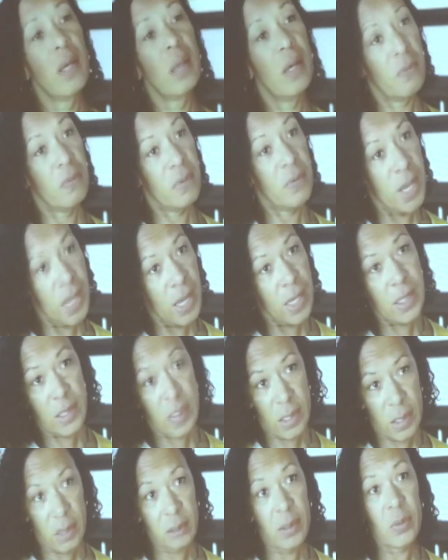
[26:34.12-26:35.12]
of not
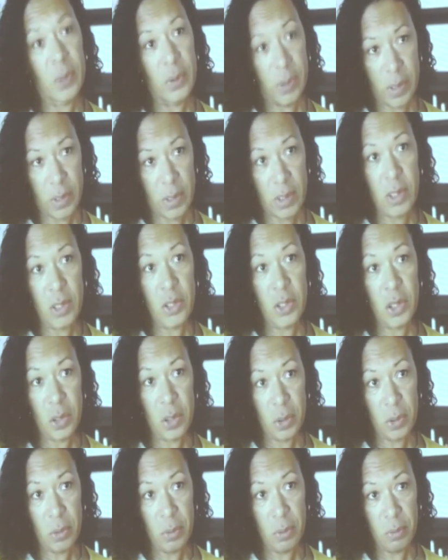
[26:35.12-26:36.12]
dealing with this issue
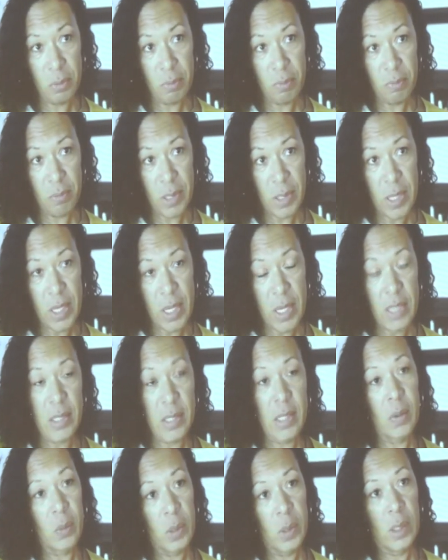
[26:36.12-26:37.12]
is that
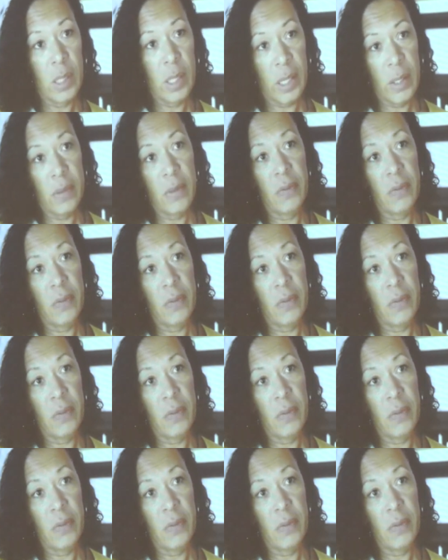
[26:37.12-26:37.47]
we lay the